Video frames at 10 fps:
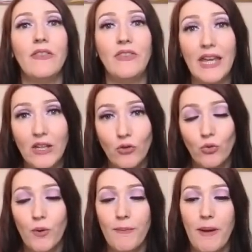Thank you
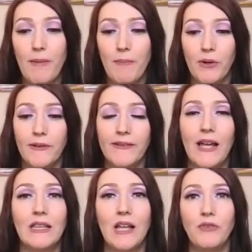to all my members.
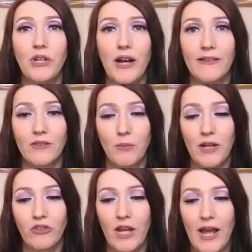I love you guys so
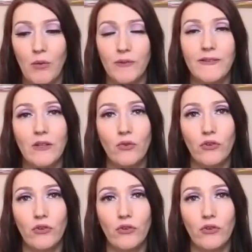much, and I will see you